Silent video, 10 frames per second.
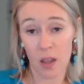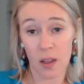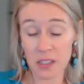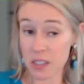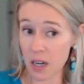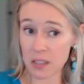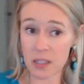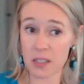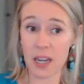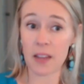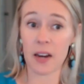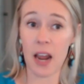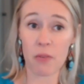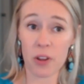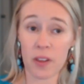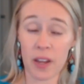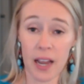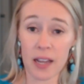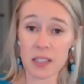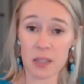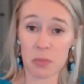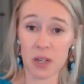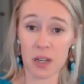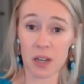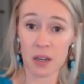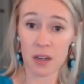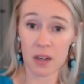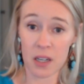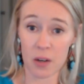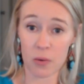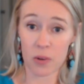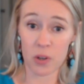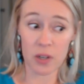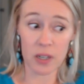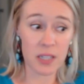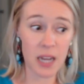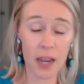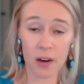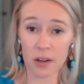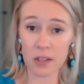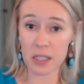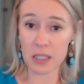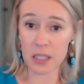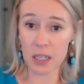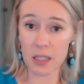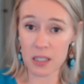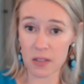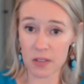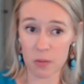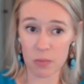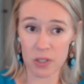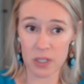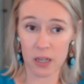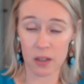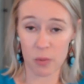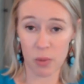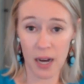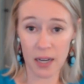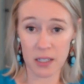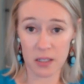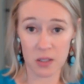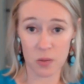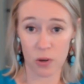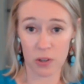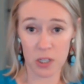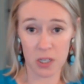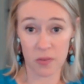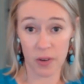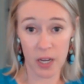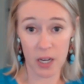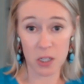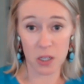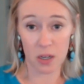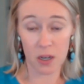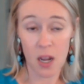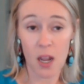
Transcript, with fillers: That's not to say that everything has to be you know, you need 10 RCTs of some particular practice to warrant justification.